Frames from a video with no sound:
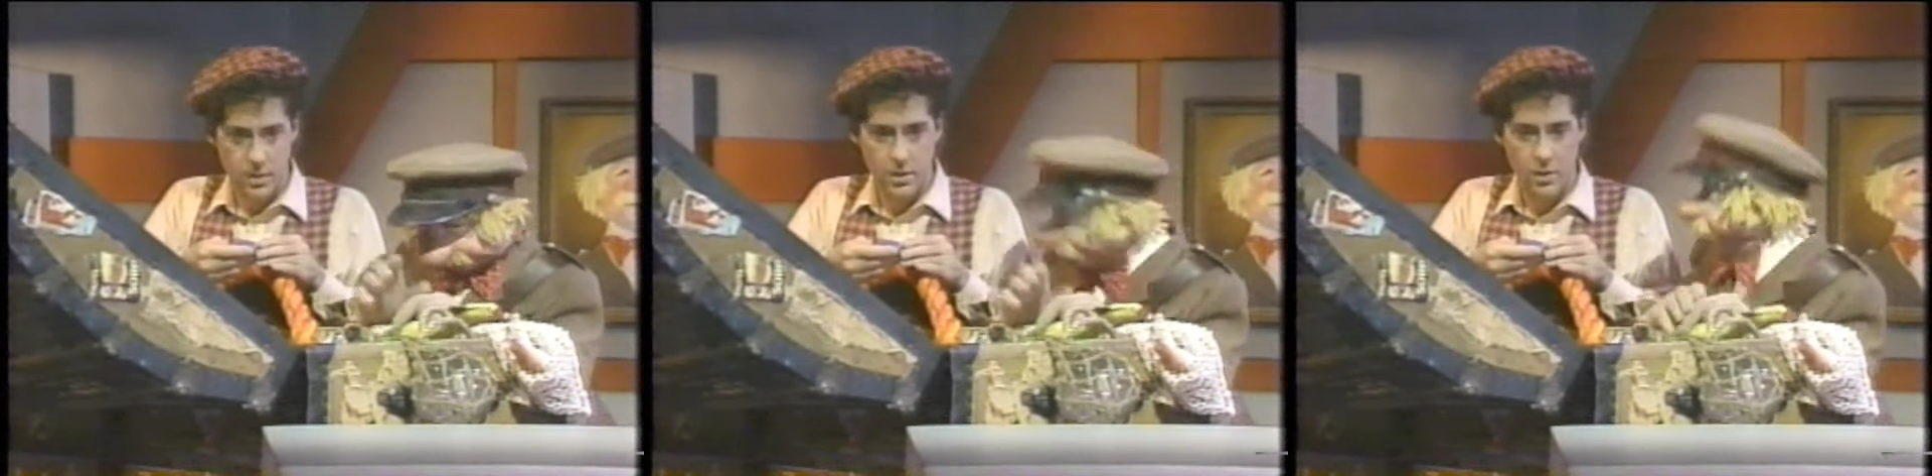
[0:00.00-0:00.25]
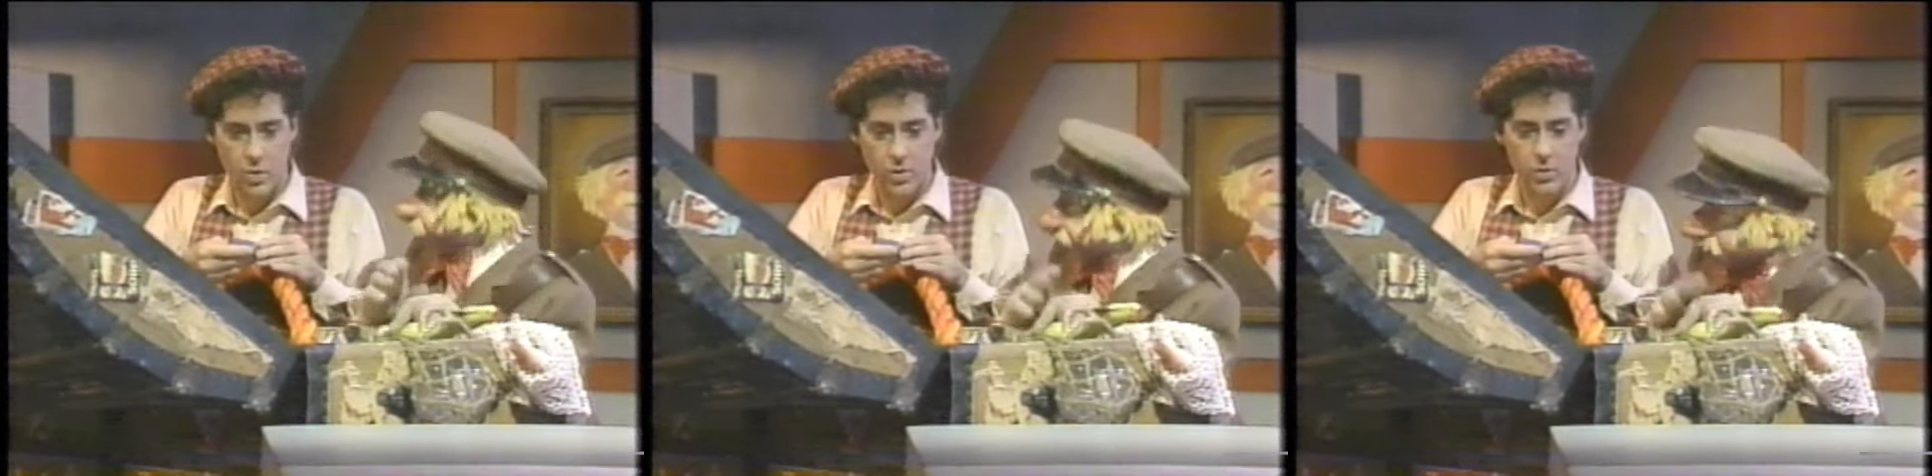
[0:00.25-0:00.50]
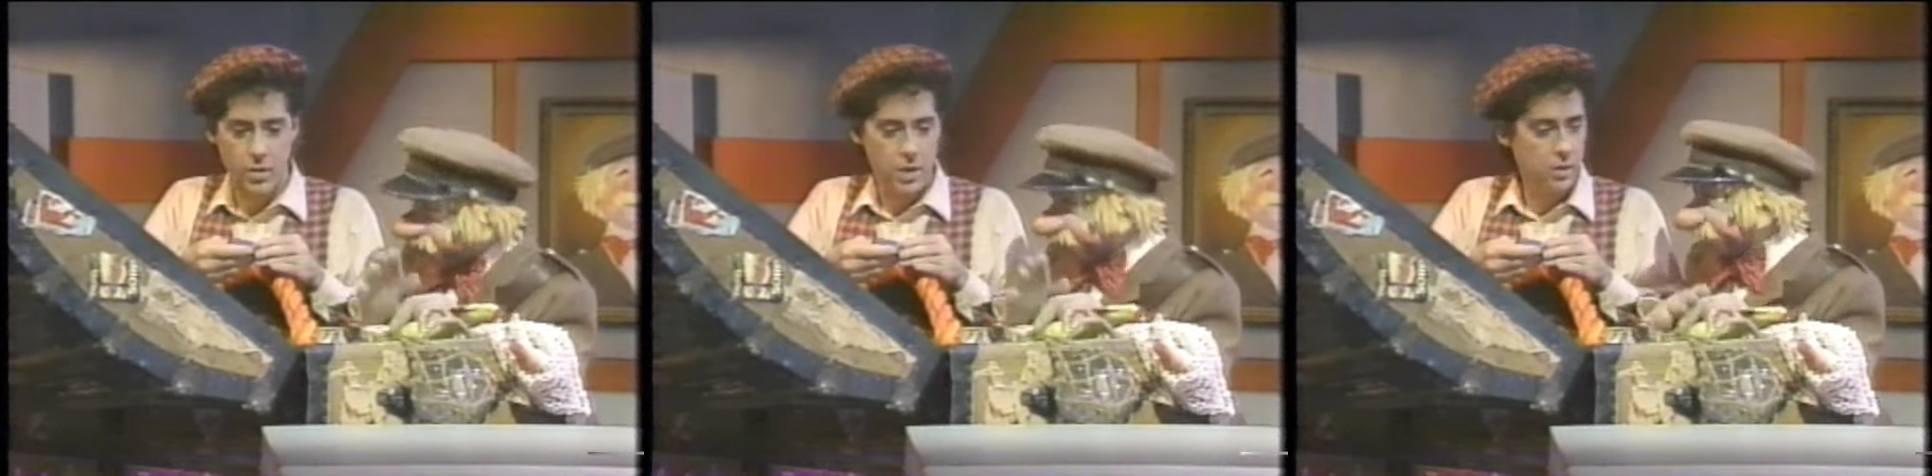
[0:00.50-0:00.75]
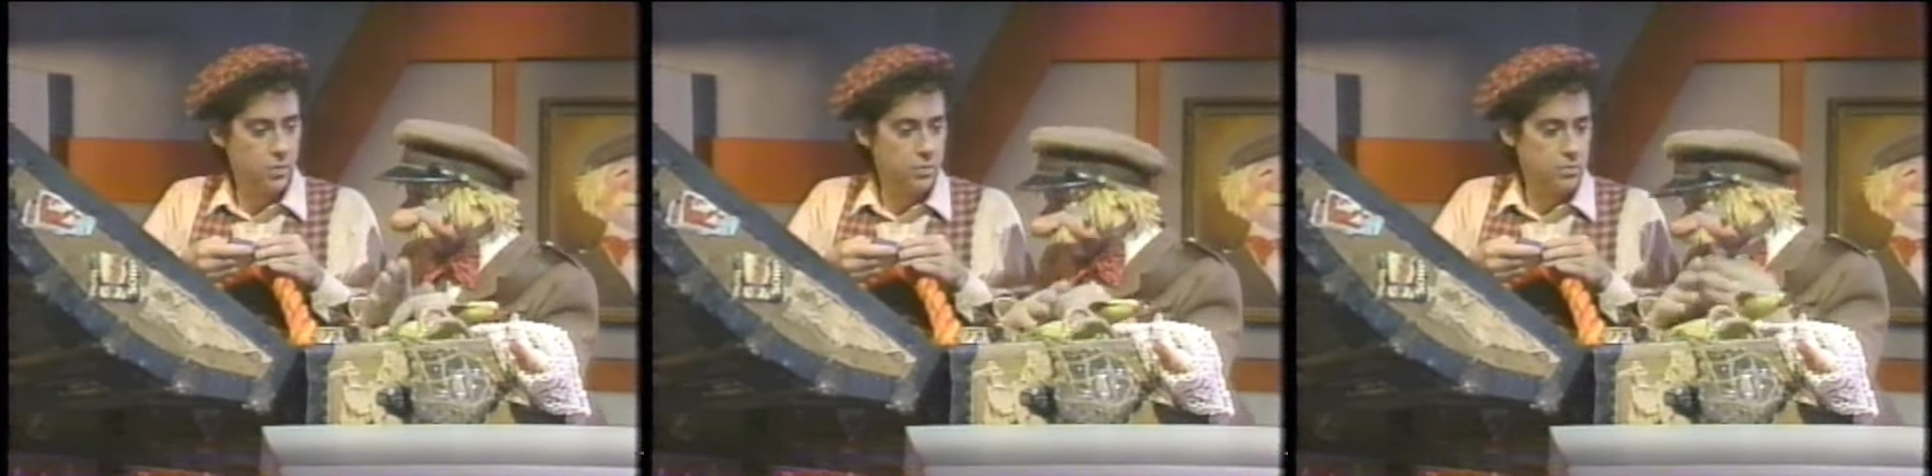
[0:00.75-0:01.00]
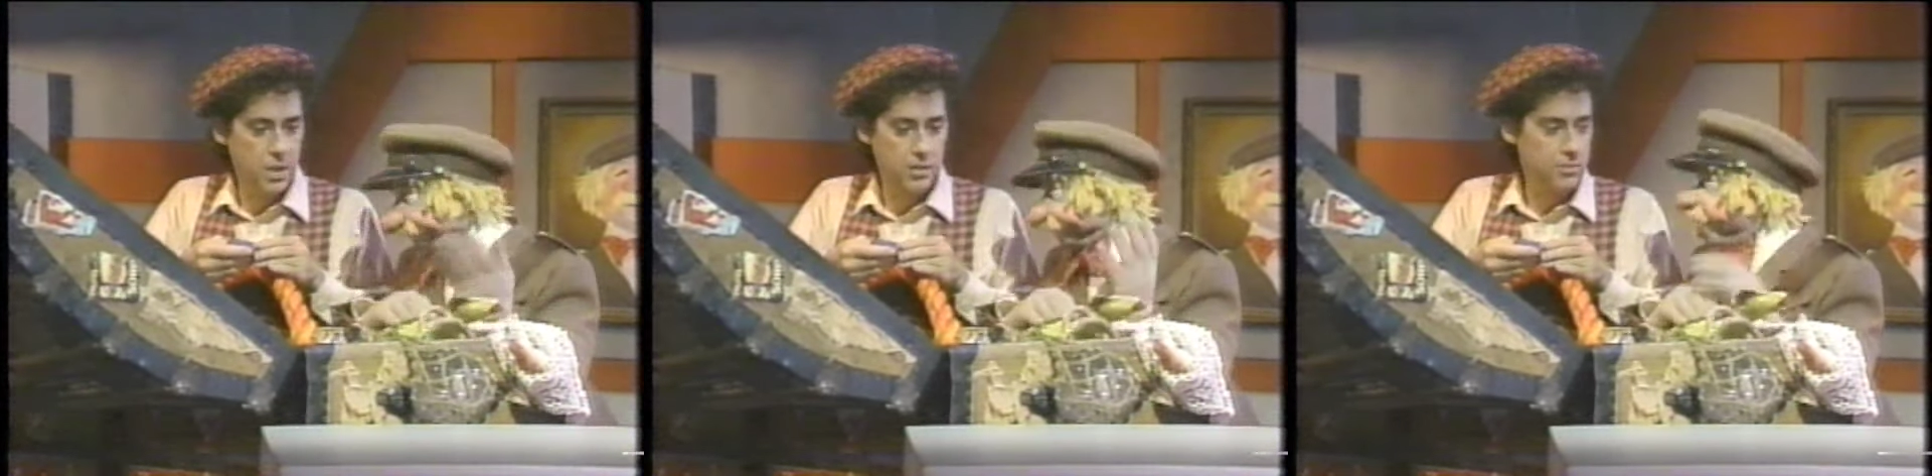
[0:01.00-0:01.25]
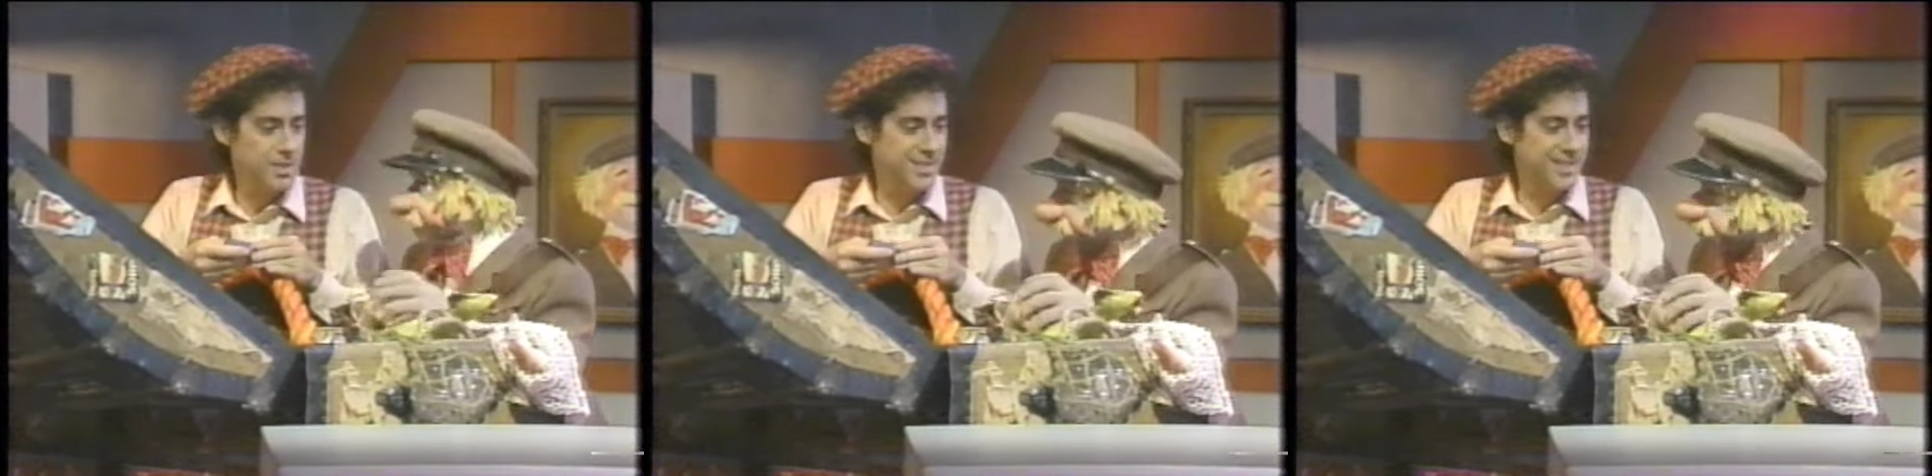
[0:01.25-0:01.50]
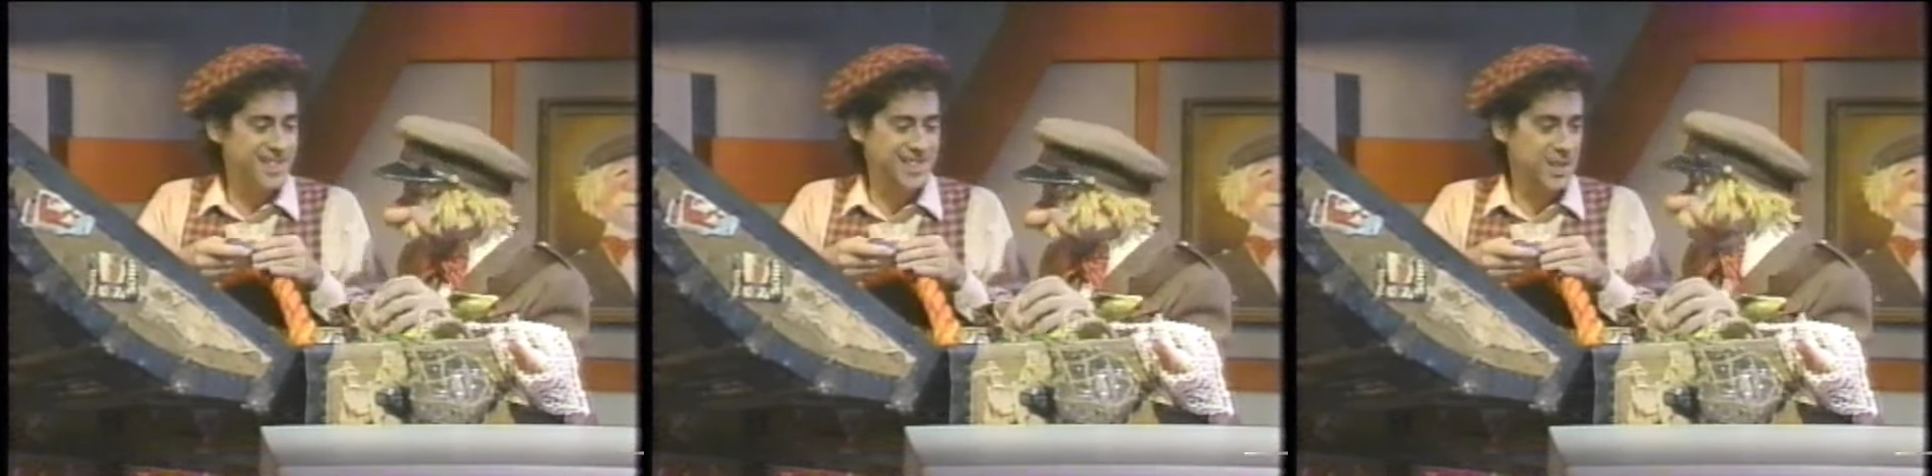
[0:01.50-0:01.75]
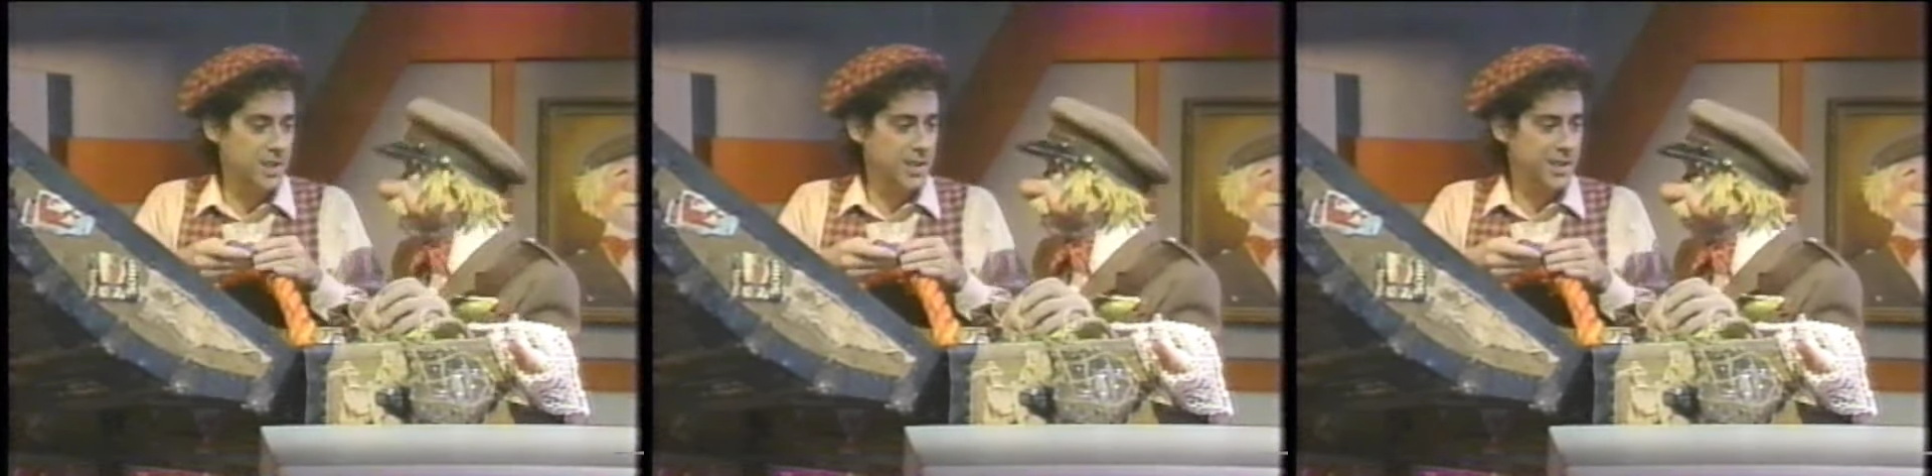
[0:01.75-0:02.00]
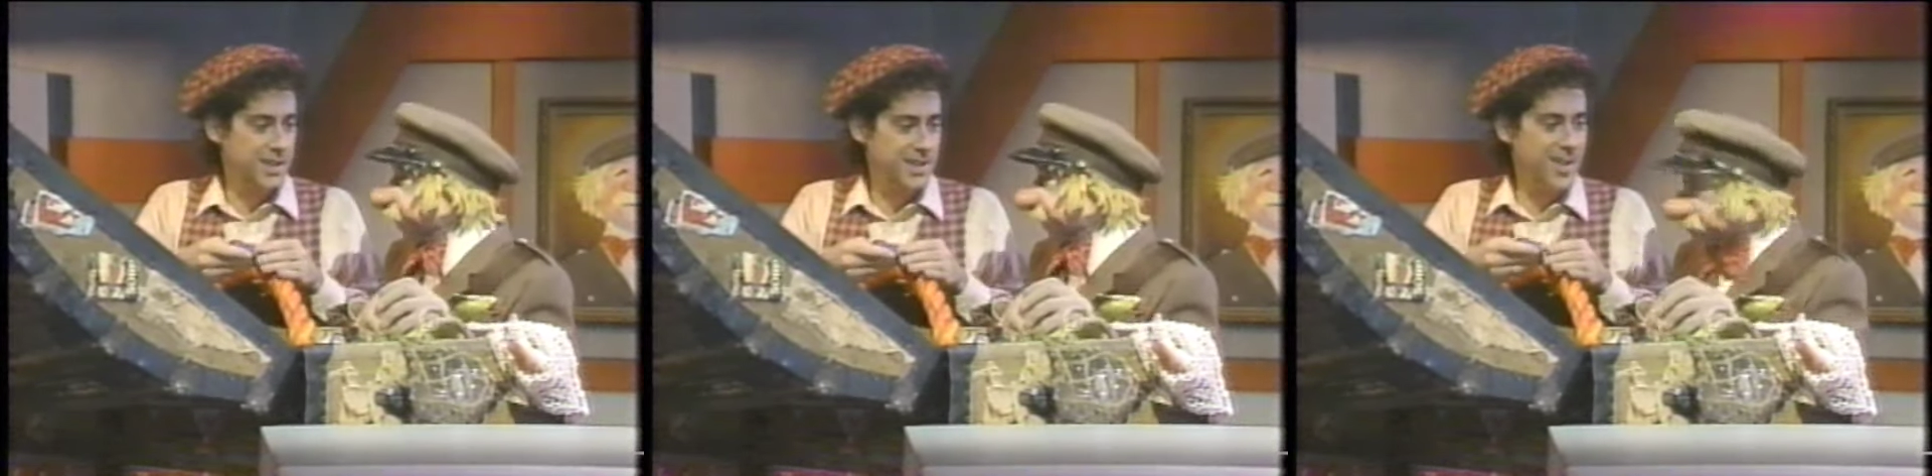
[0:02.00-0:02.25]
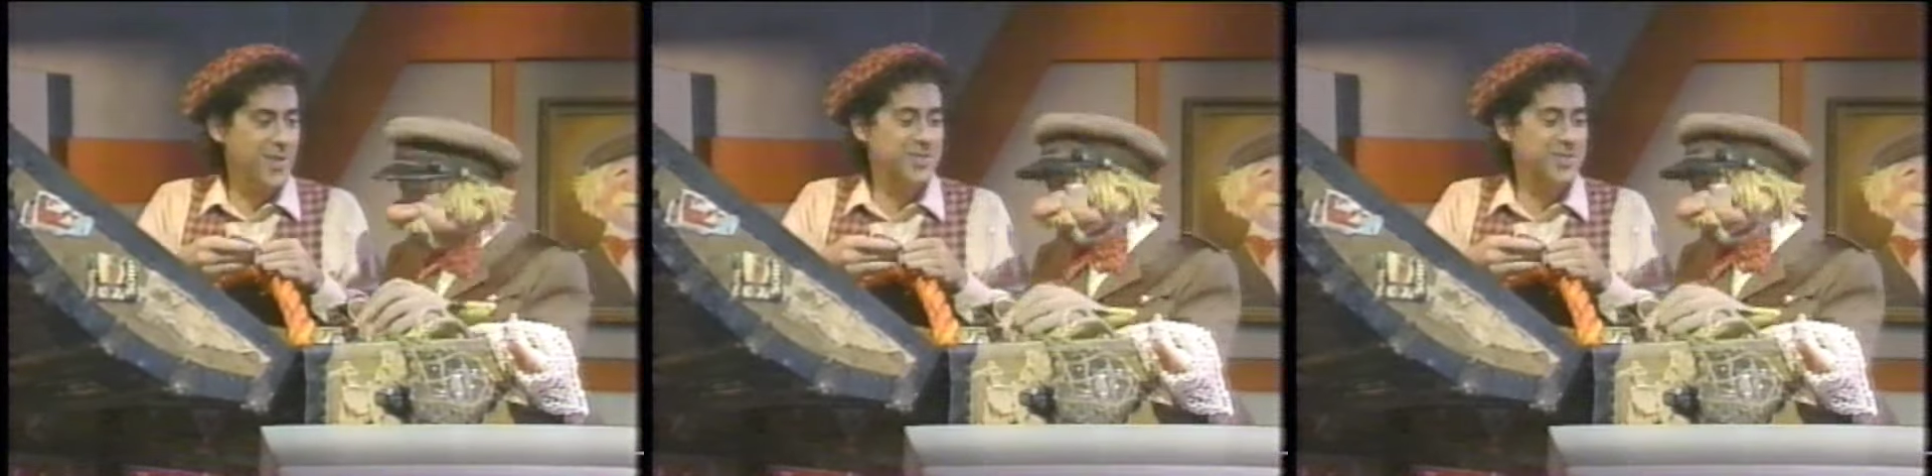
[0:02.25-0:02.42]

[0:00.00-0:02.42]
Well, that's all part of the story.